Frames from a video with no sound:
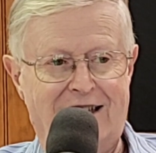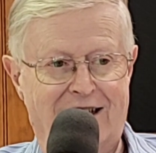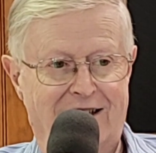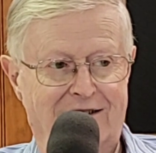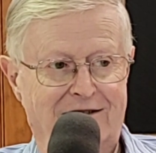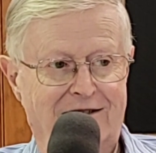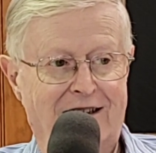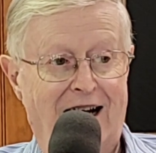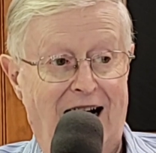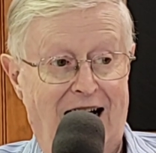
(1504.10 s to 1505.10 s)
cut it.
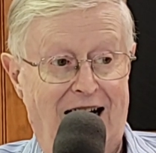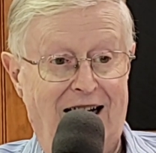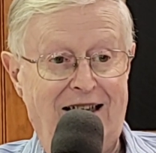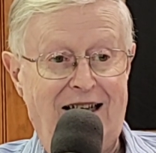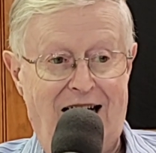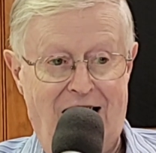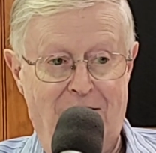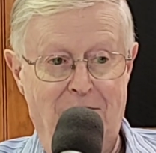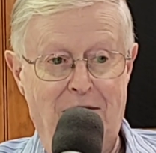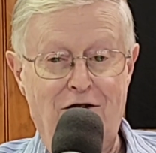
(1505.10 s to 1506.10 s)
I
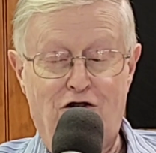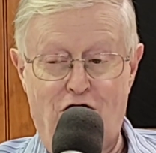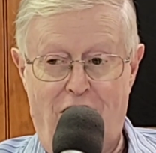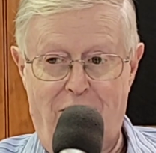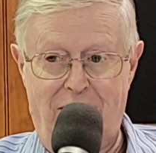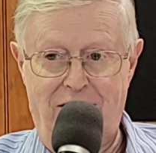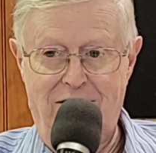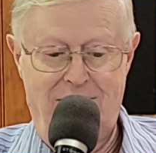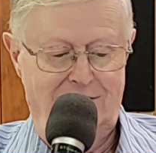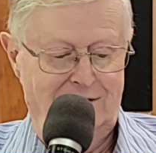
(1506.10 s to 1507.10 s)
am sorry.
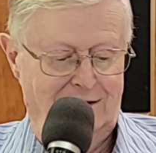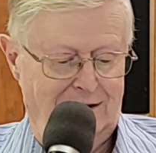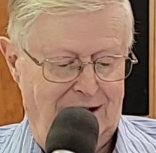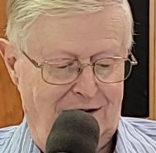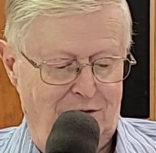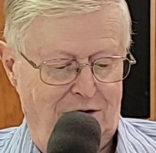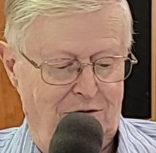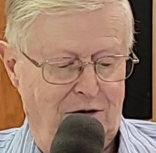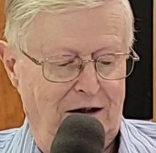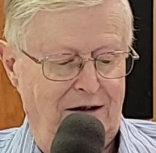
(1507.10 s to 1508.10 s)
That's what
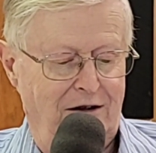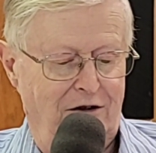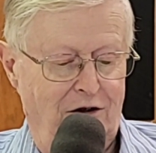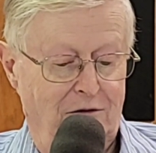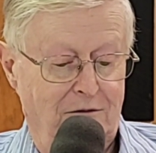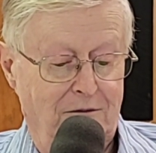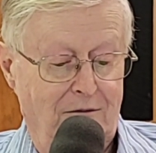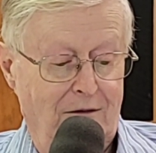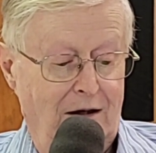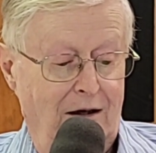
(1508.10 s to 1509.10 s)
we need to do.
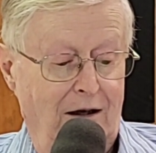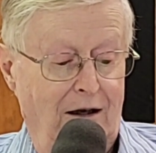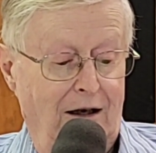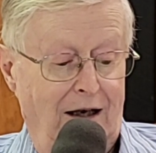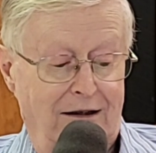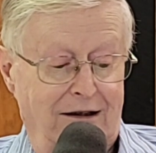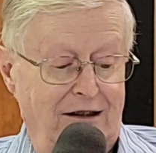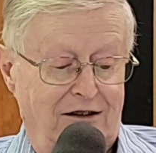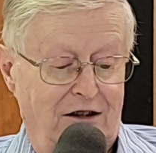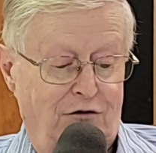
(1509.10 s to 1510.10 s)
And then
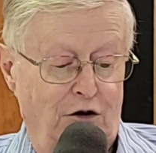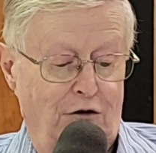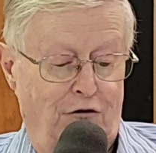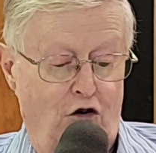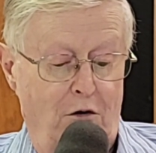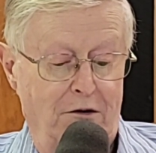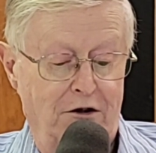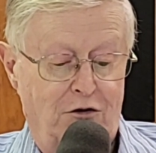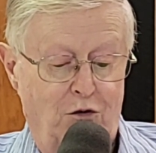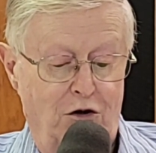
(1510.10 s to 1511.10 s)
he says, for the form of
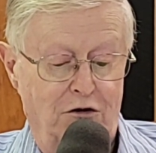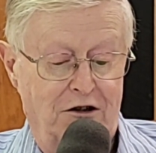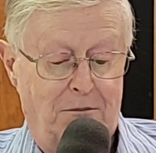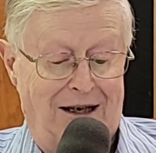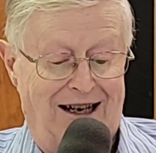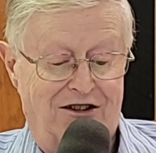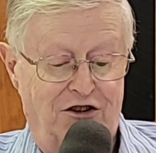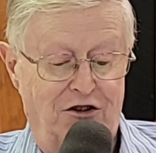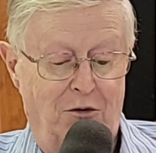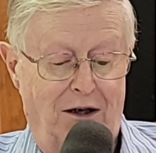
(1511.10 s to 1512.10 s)
this world is
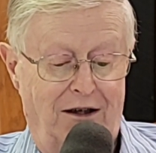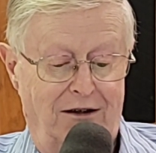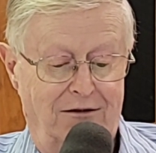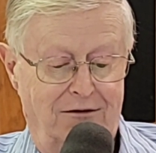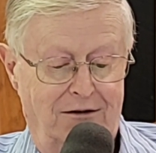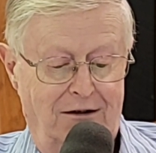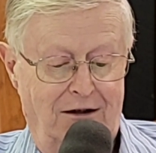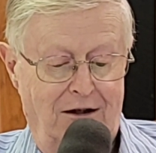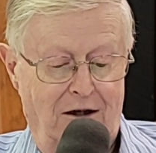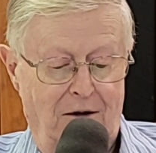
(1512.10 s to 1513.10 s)
passing away.
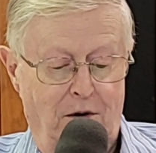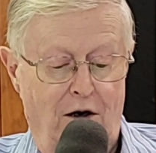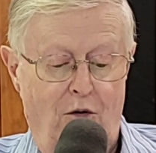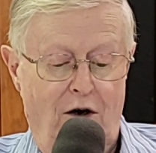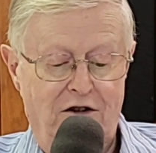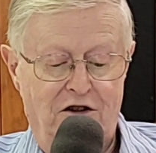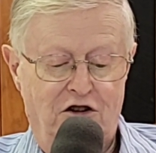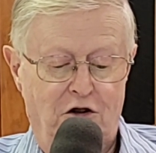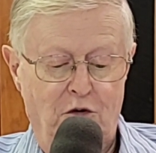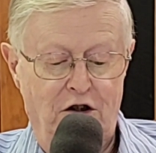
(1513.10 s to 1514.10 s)
Paul wants
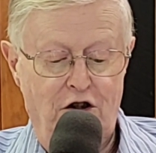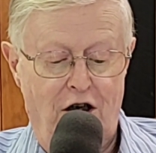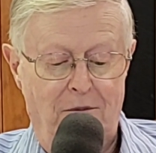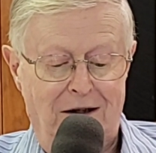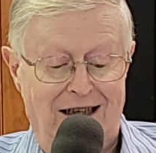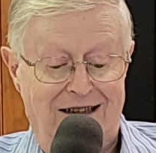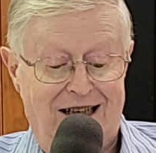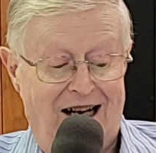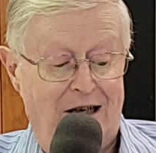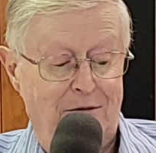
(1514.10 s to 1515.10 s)
us to adopt a
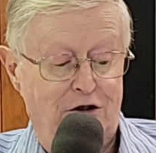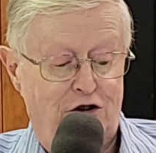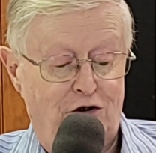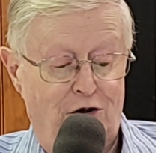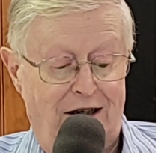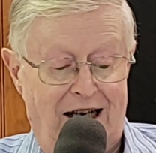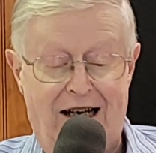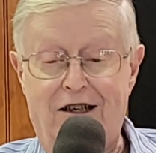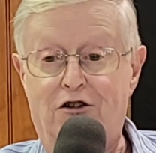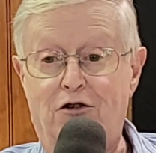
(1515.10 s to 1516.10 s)
time is short
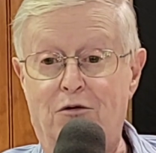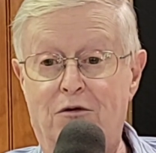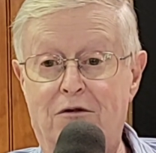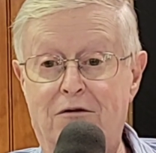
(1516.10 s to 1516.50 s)
attitude.